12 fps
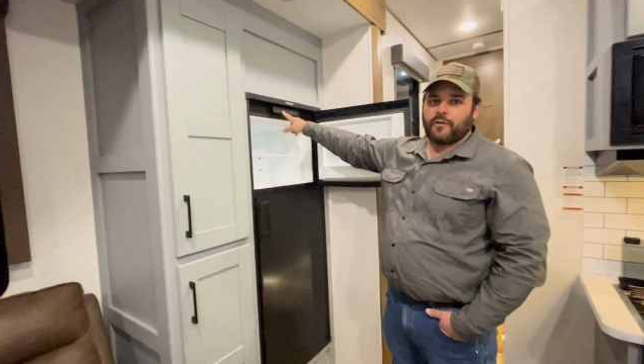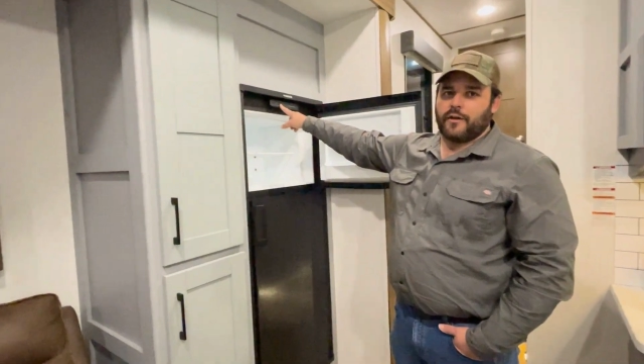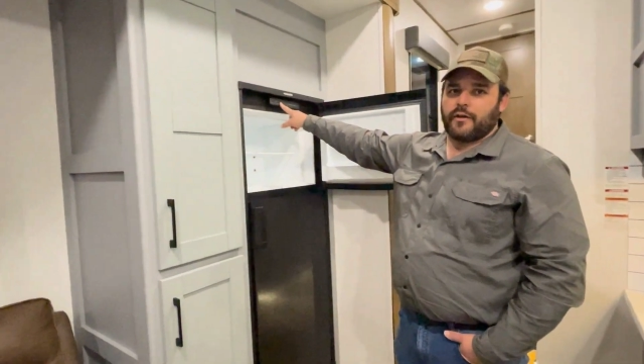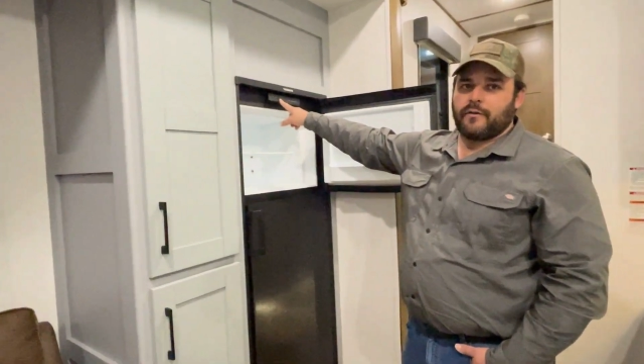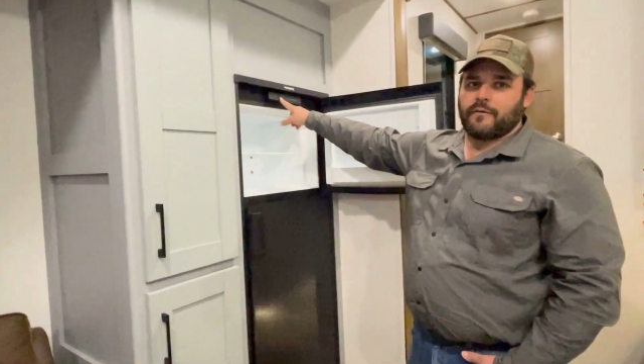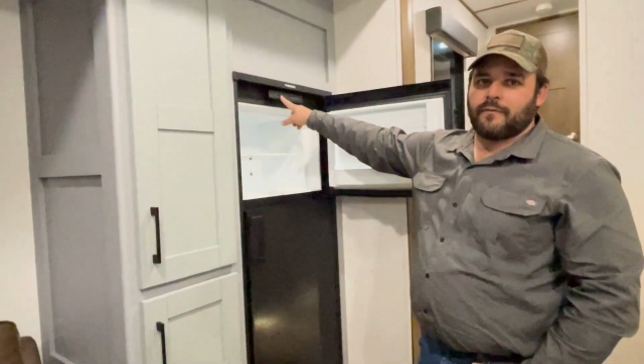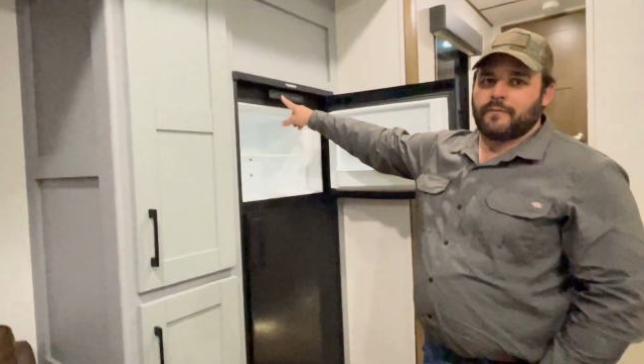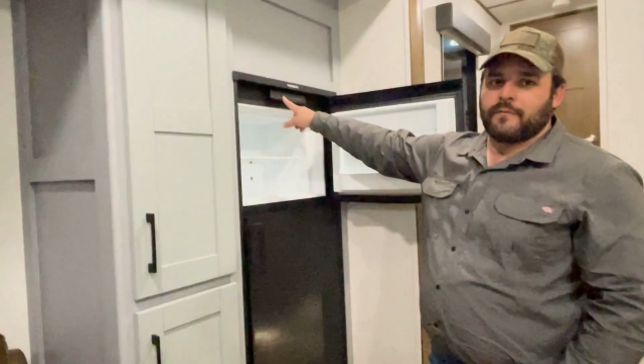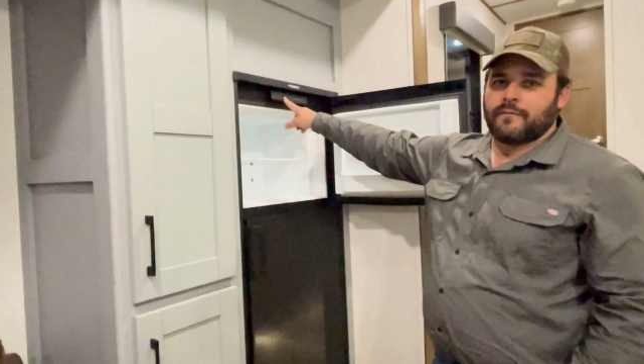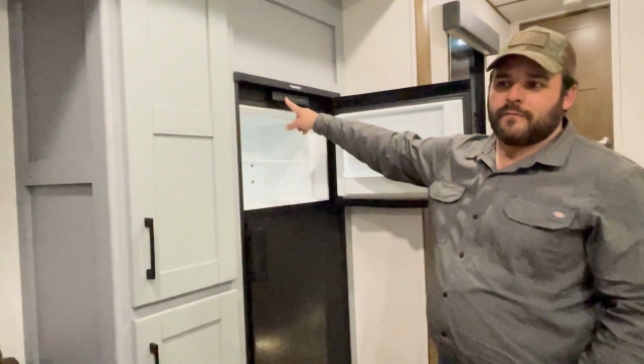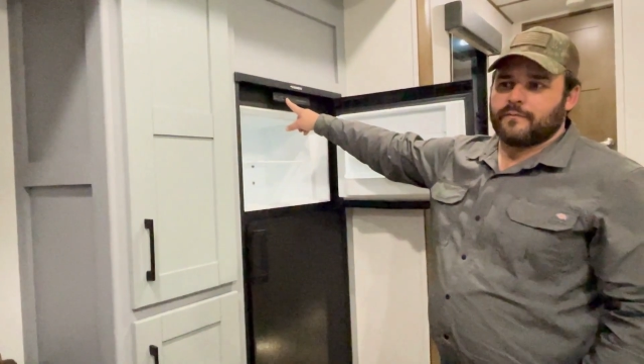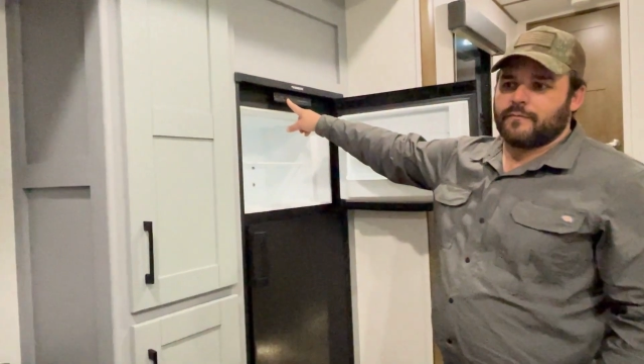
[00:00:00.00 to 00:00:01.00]
light
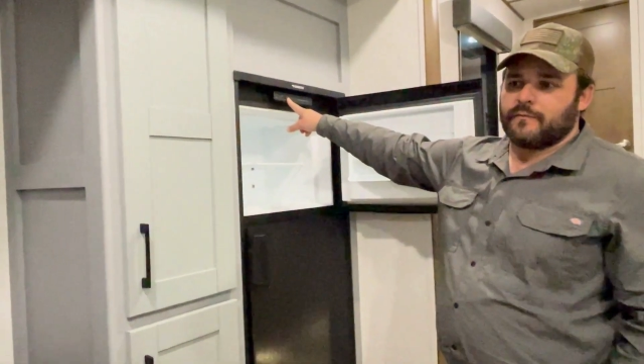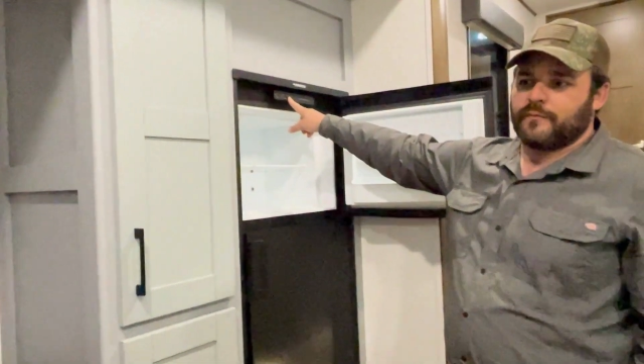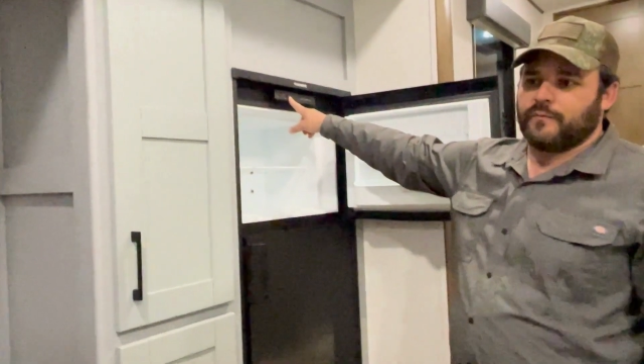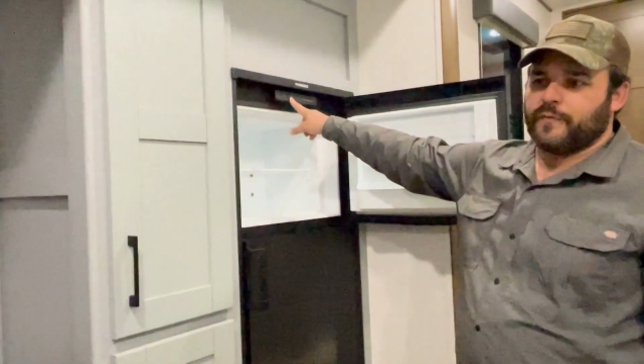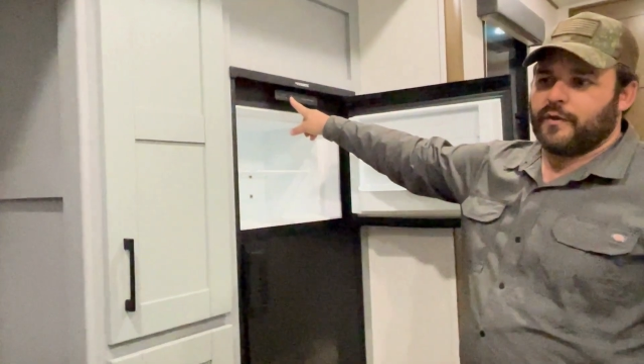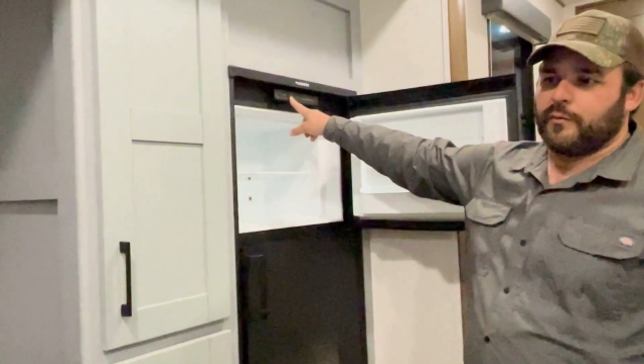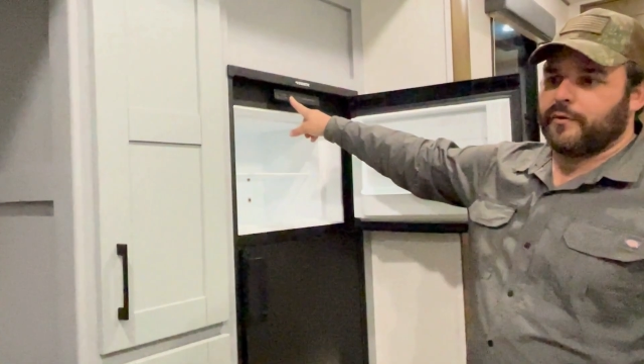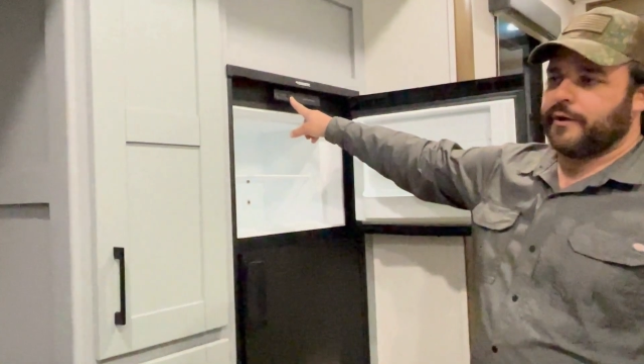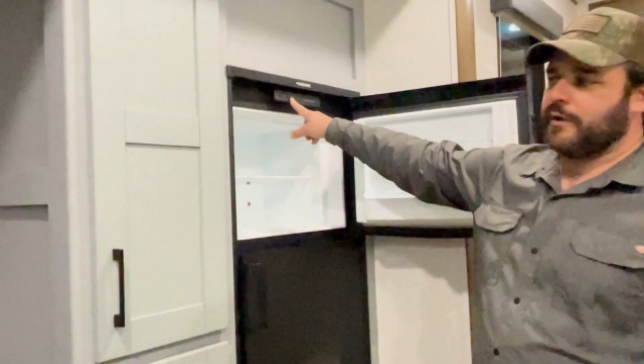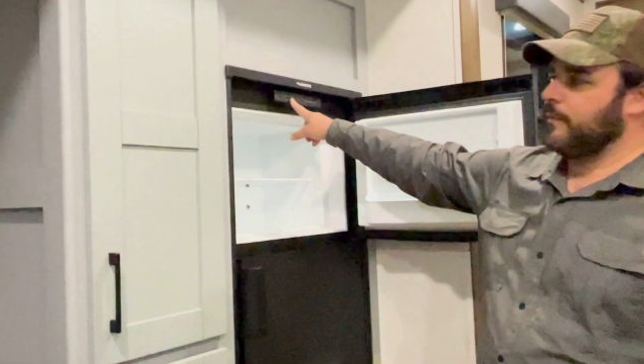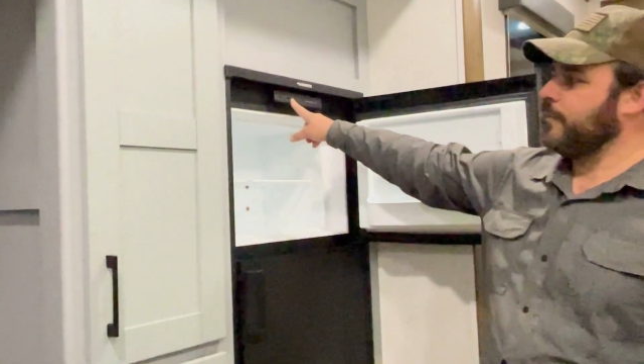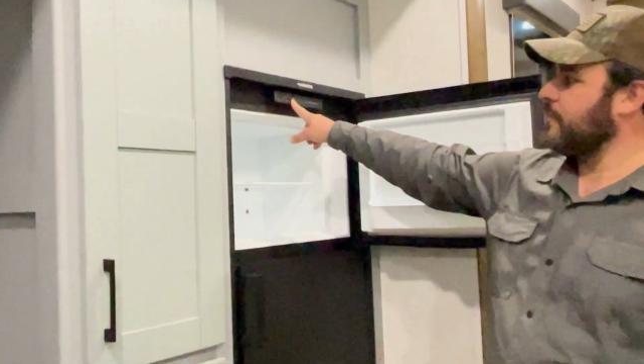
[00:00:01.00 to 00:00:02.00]
that will
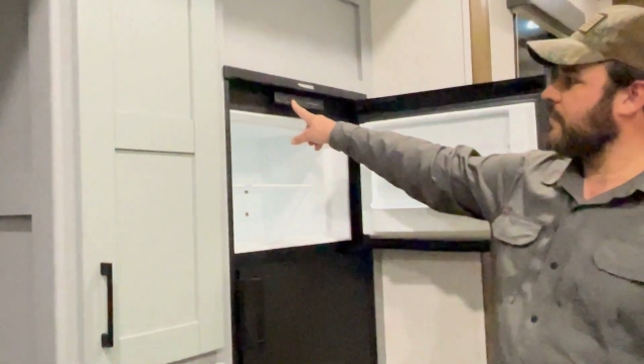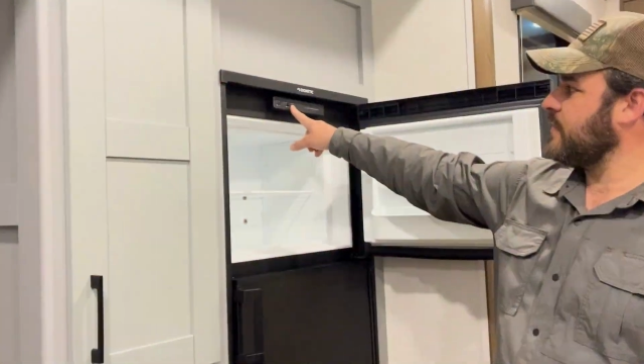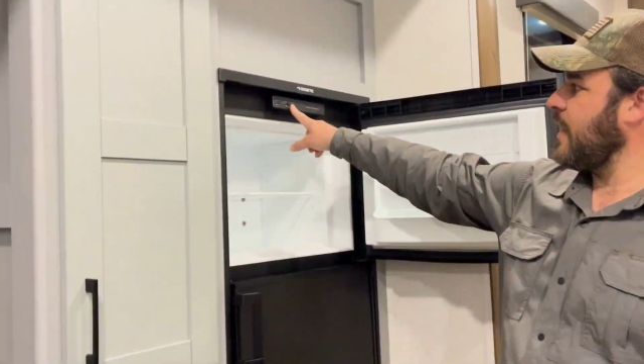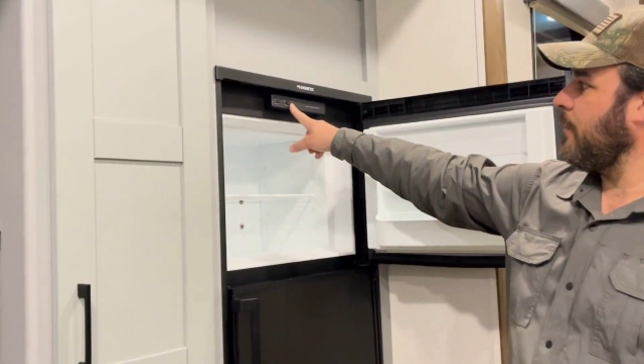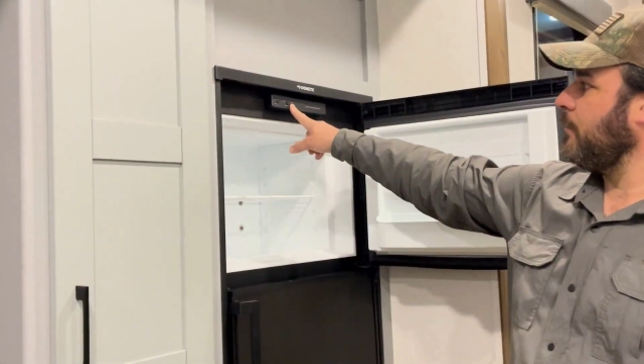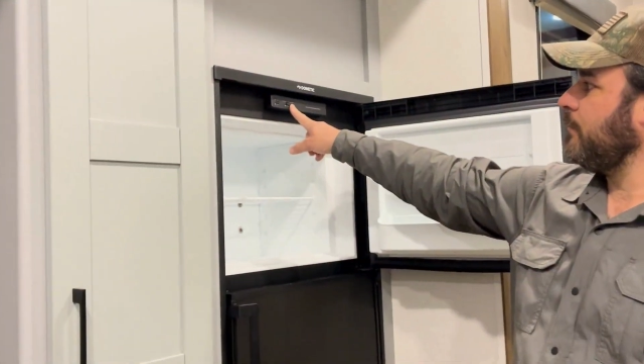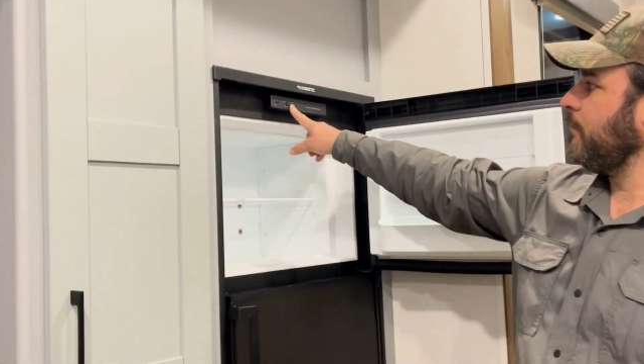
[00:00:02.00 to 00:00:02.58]
light up at the top.